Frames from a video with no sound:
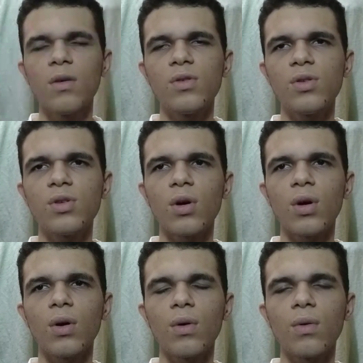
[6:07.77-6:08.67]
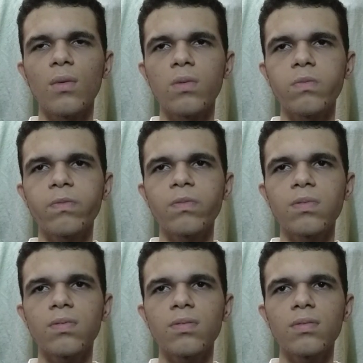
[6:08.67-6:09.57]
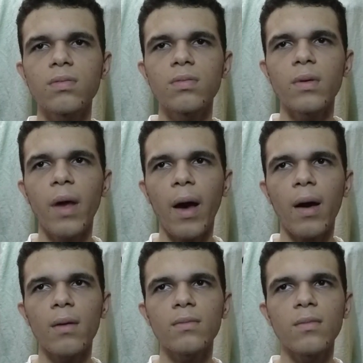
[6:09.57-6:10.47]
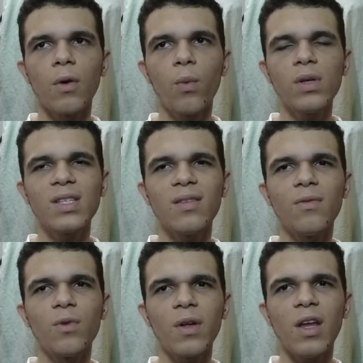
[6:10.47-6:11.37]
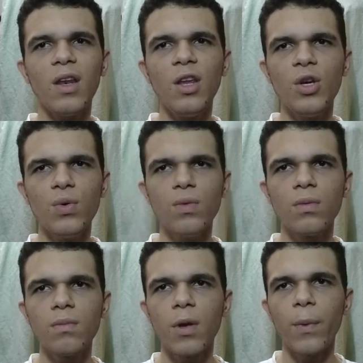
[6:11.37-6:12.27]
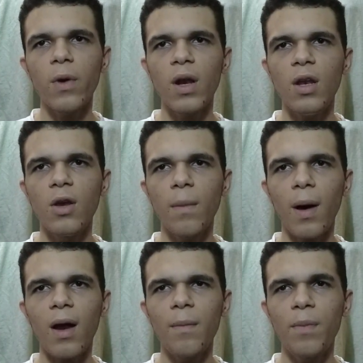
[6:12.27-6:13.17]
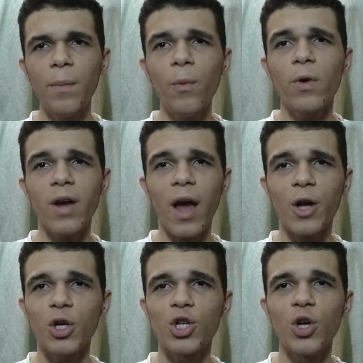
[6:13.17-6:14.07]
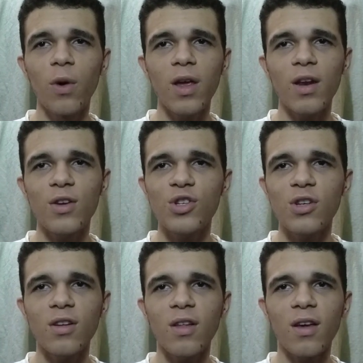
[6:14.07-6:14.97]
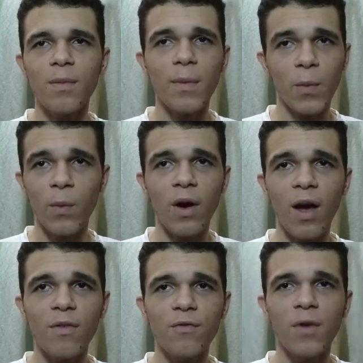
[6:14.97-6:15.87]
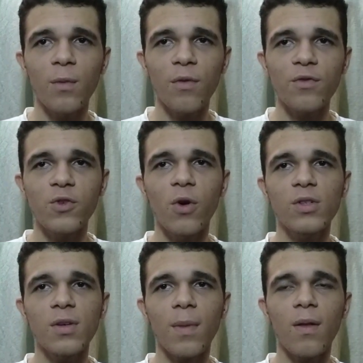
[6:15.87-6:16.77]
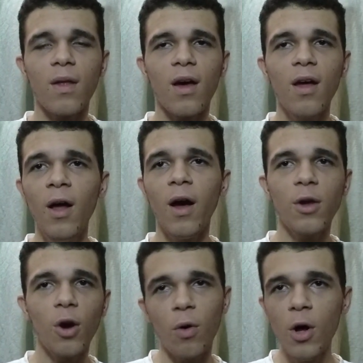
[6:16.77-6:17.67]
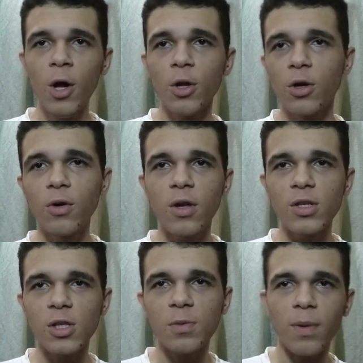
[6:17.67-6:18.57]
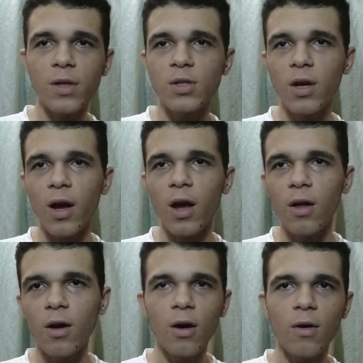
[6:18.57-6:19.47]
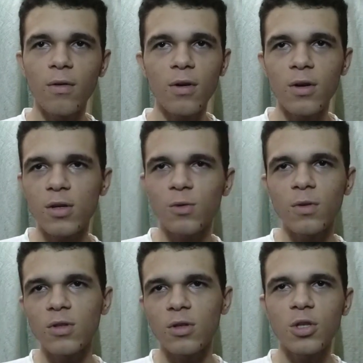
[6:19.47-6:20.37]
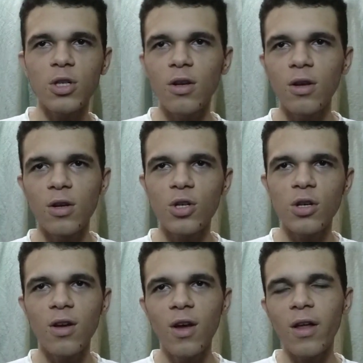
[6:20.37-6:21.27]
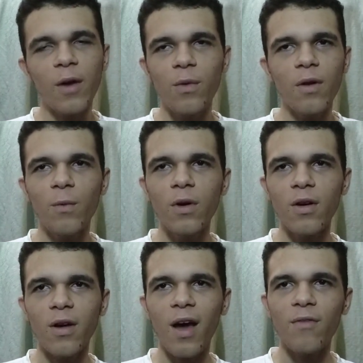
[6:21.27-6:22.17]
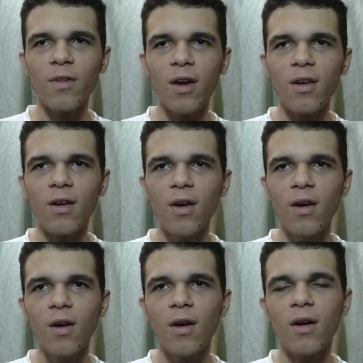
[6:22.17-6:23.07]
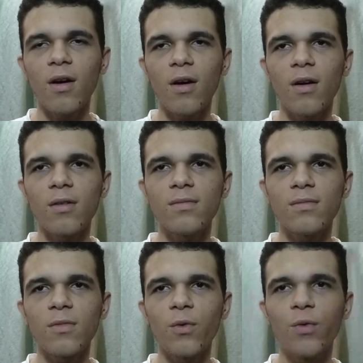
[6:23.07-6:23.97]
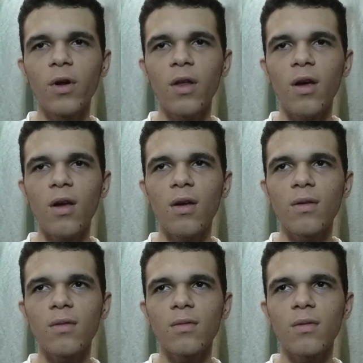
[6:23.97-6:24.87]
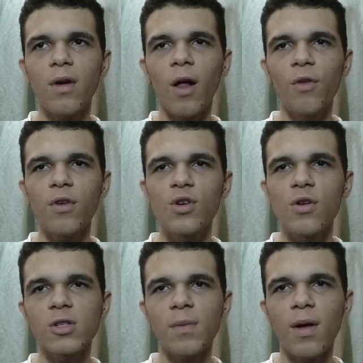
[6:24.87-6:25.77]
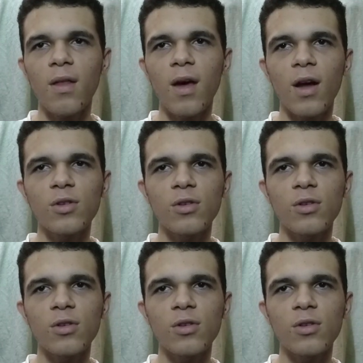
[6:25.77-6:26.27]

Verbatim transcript: So yeah, it wasn't really new. People already knew about it. People were actually joking shit. Like we were having fun with the jokes about that. Like, oh, Kuki is the splicer guy. Oh, his runs are cheated and shit. Like we, we were having like um, really healthy jokes about that.